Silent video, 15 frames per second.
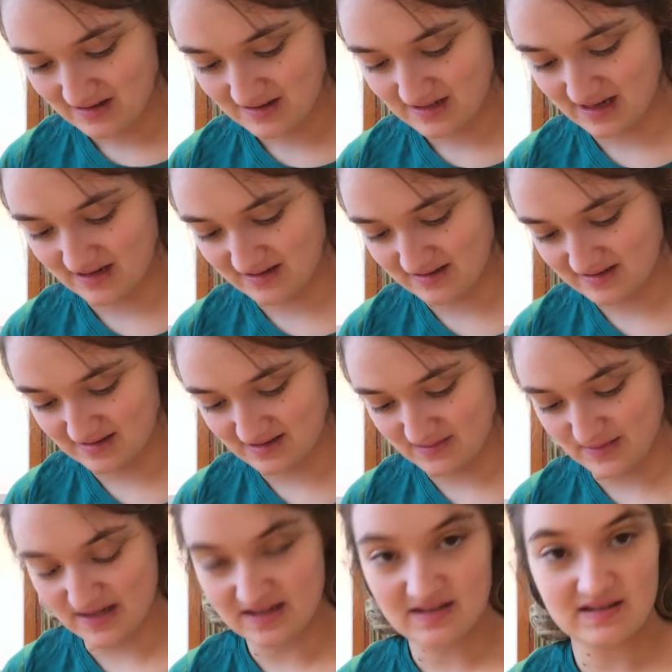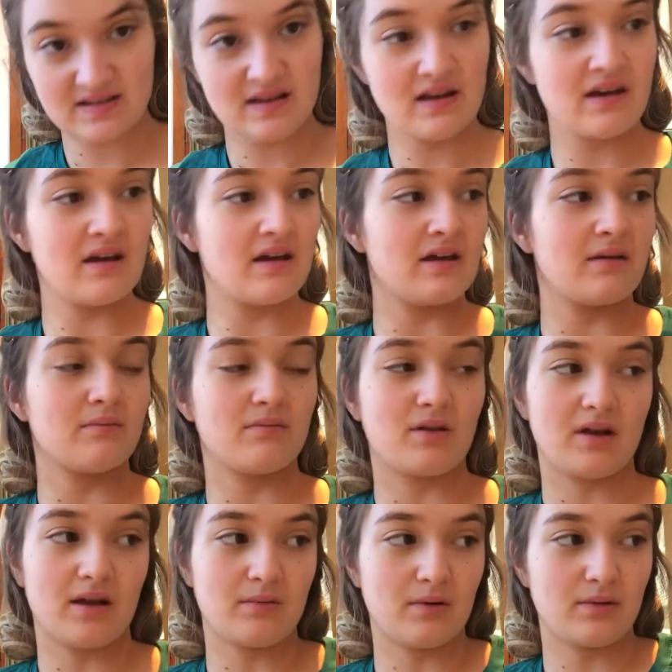10 centimeters.
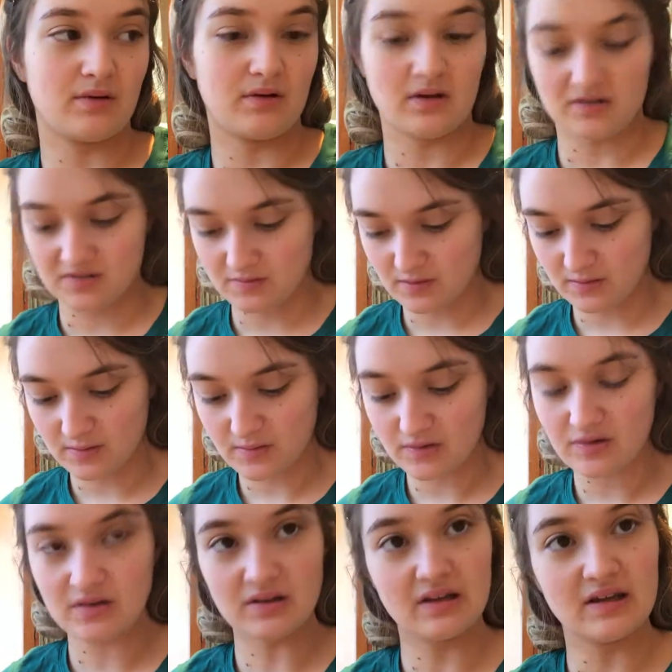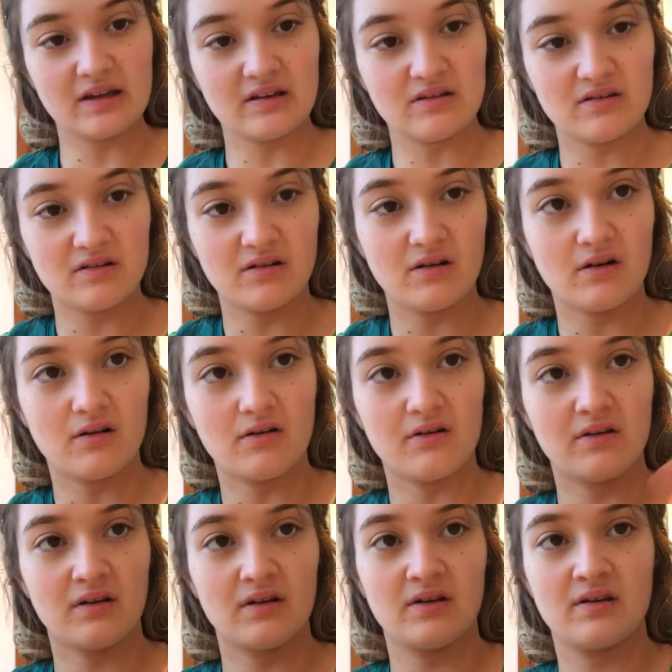Okay, probably not. I should probably put the lid
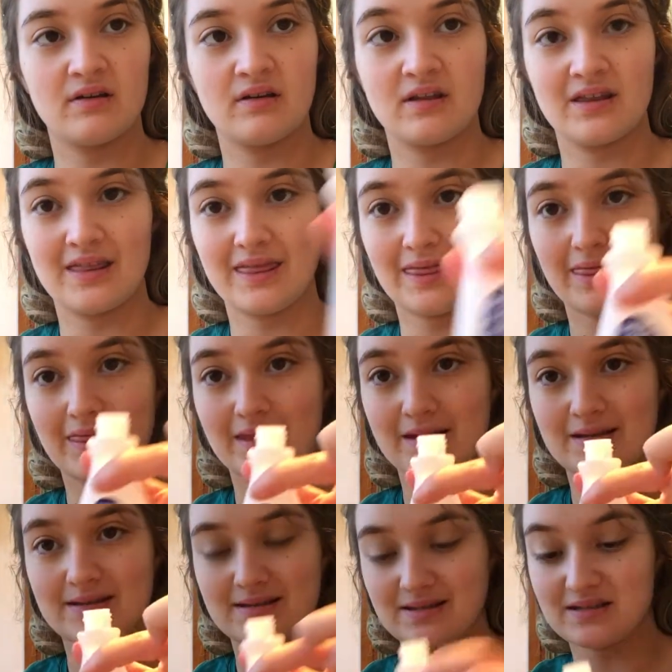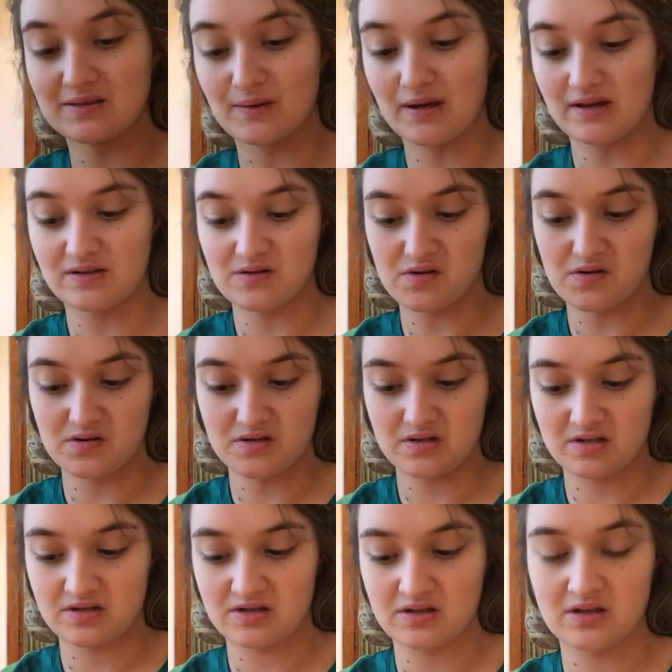on this so I don't
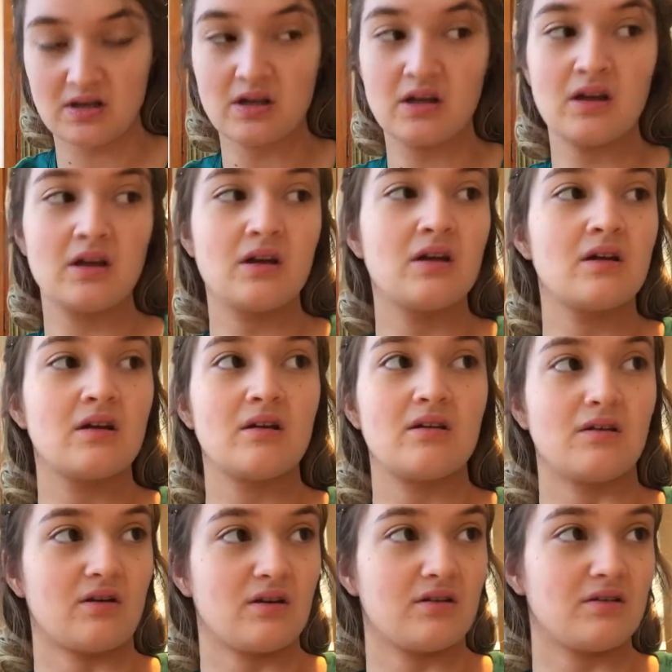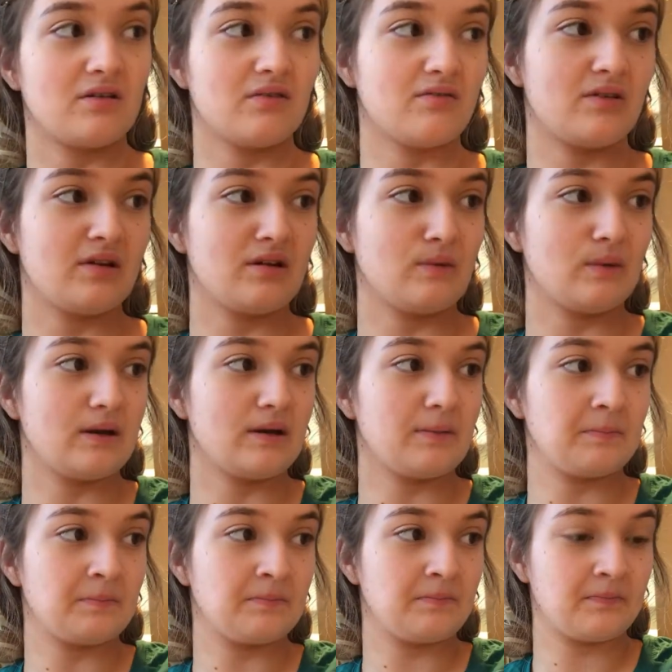knock it over anywhere.
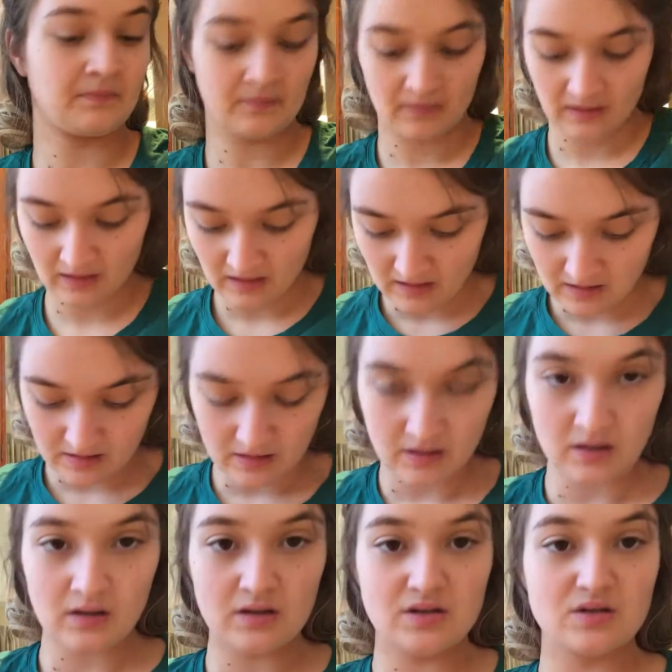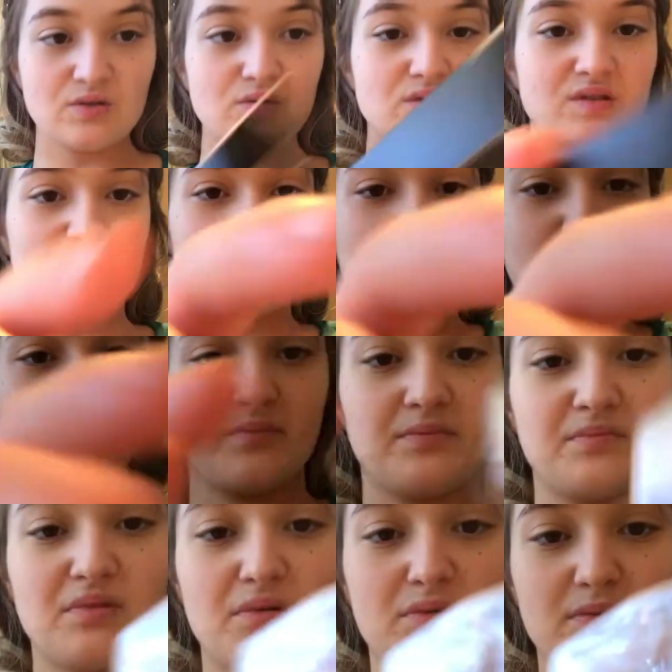Should also
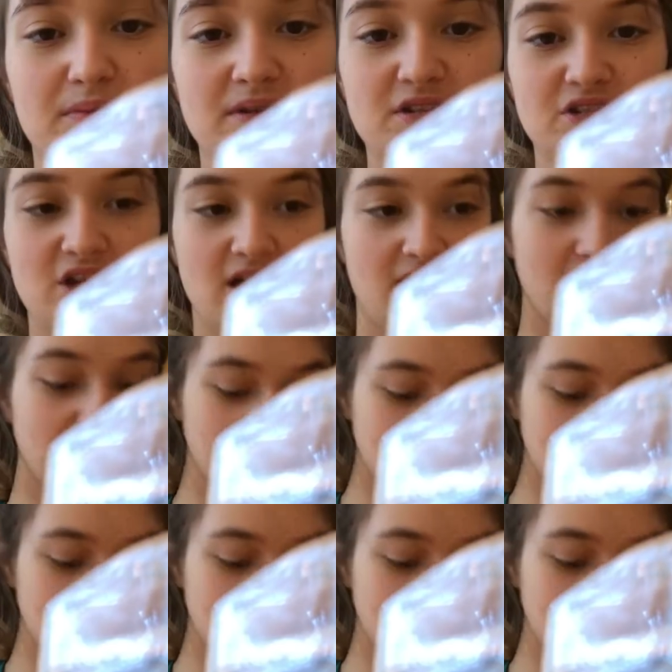probably check